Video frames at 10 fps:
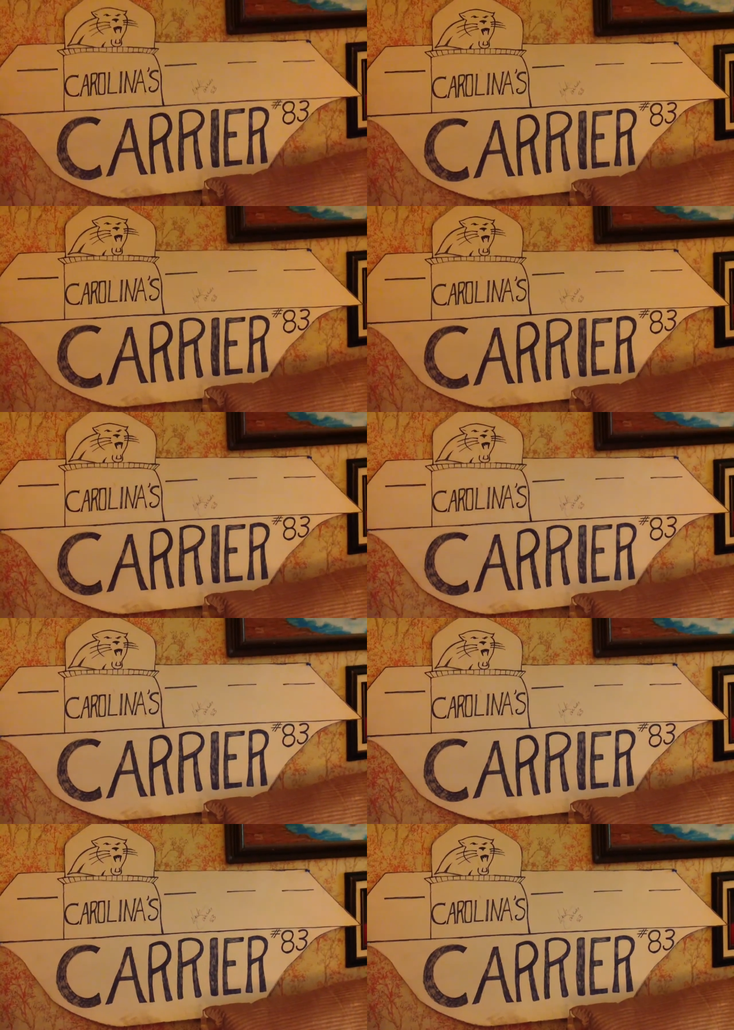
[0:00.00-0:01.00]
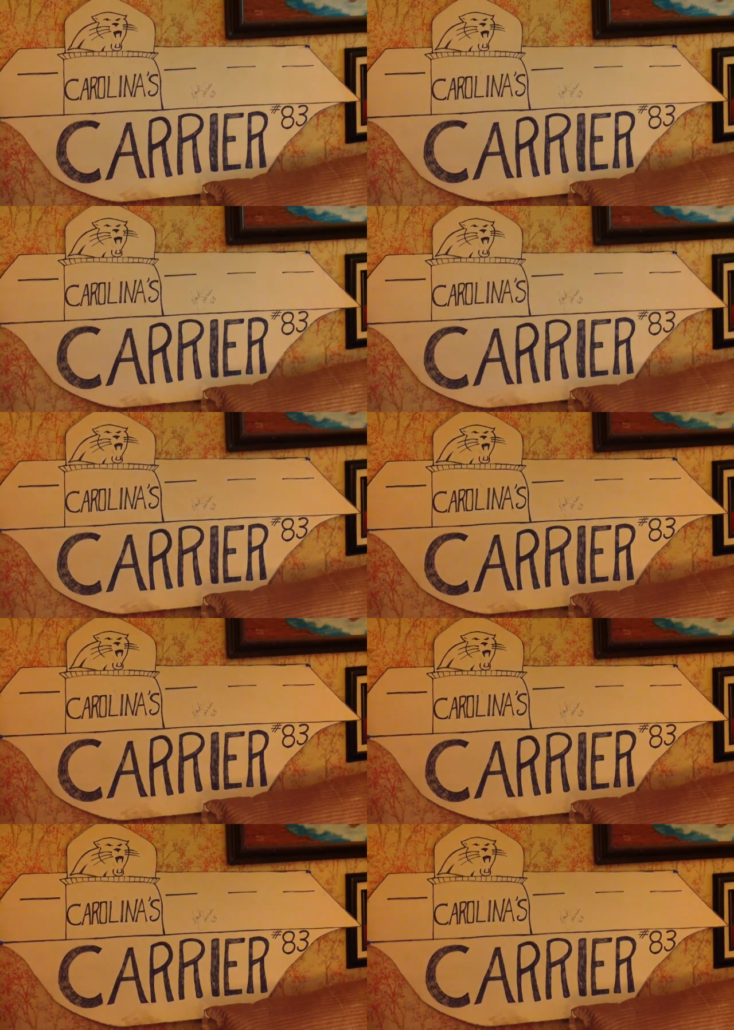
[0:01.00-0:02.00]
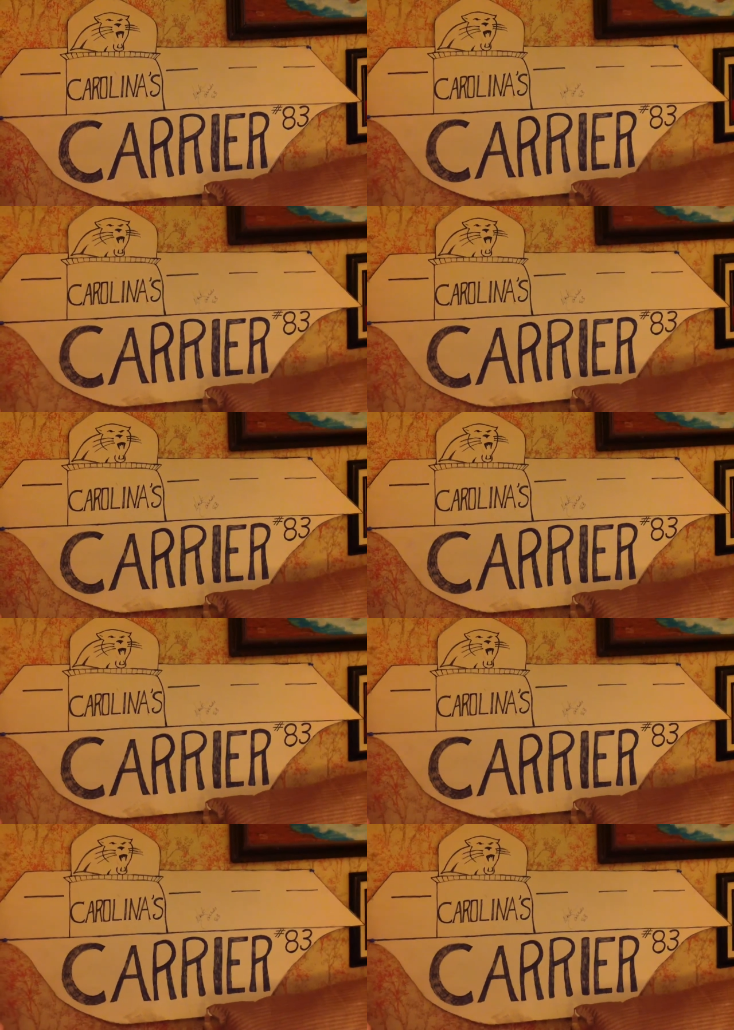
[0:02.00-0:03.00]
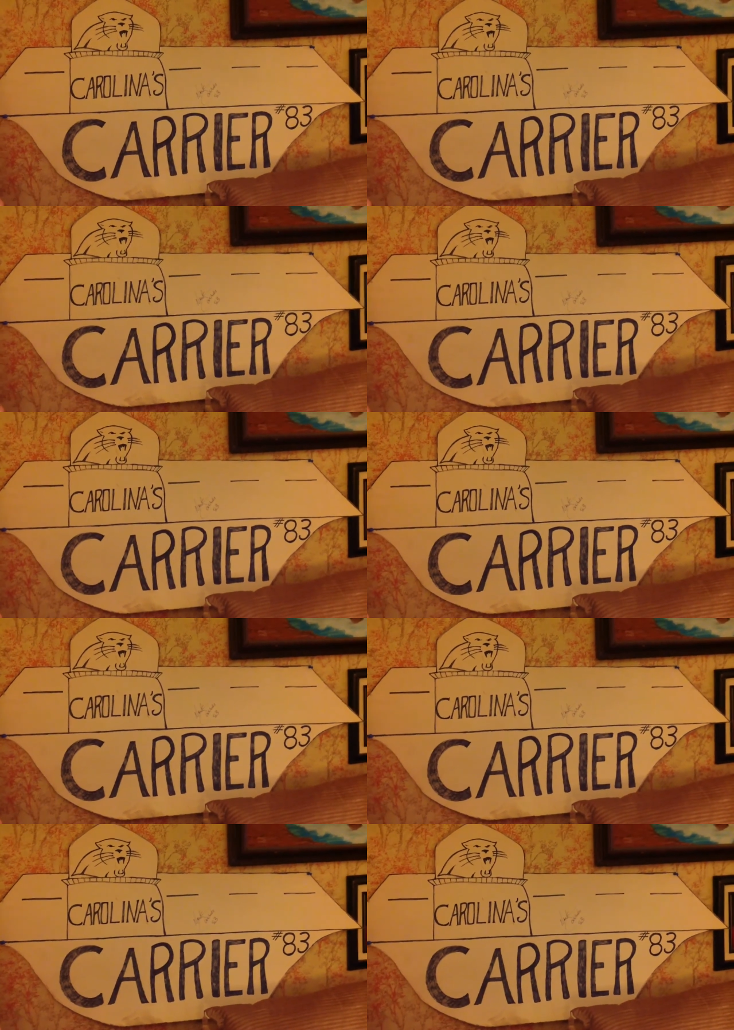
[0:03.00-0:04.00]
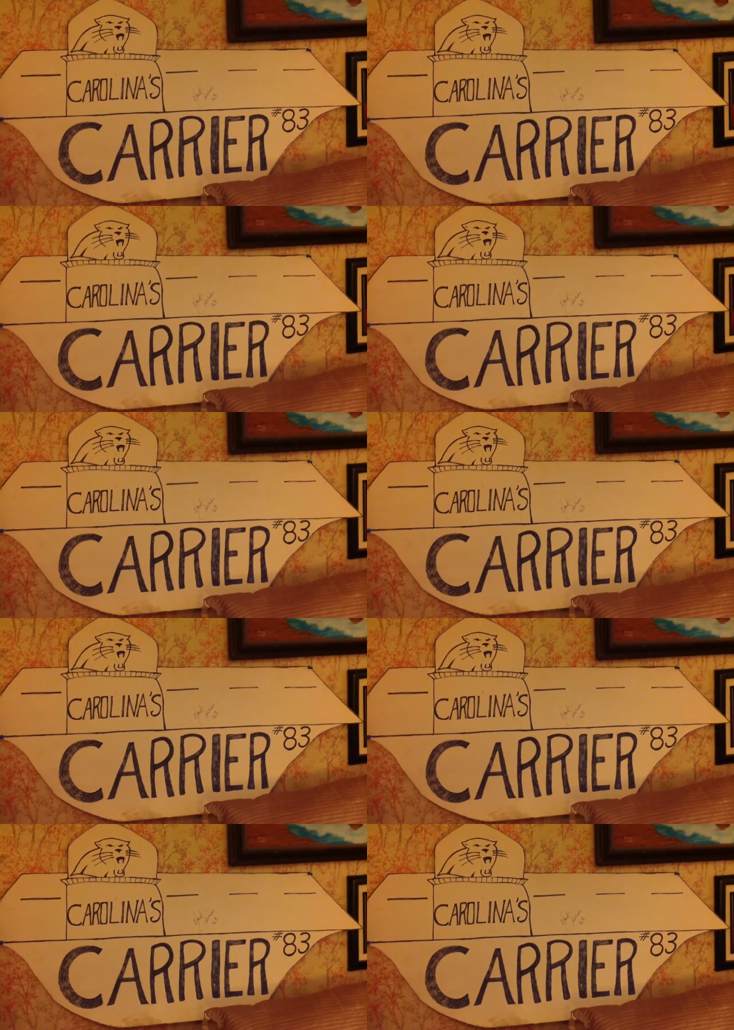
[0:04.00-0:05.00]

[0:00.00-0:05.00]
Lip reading: Nobody's mouth can be seen.